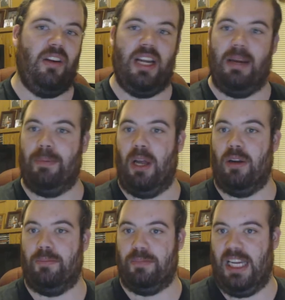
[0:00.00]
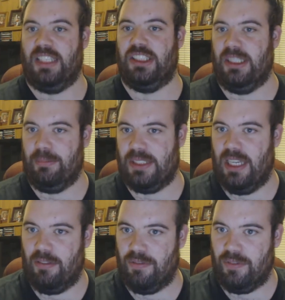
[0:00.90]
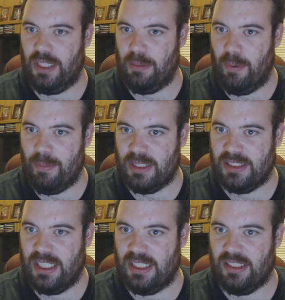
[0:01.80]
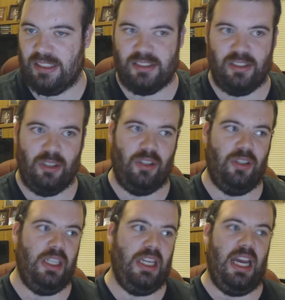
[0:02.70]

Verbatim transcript: like a bloke touching himself in women's knickers, or